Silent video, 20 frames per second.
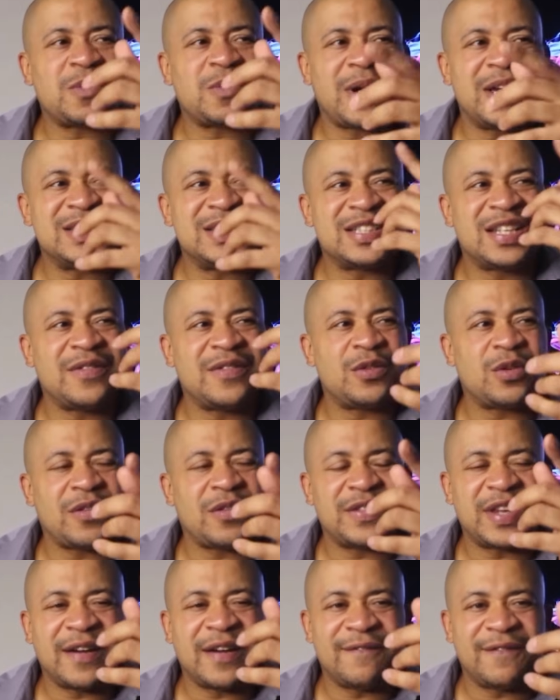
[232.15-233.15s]
why he's giving
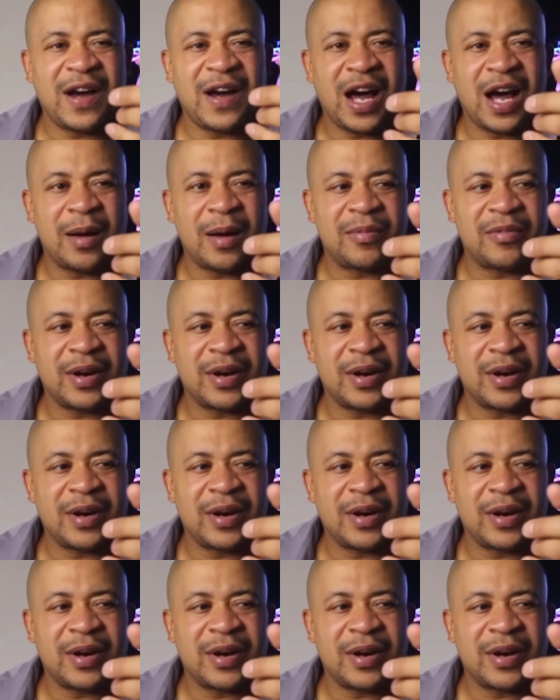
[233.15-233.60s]
off that vibe,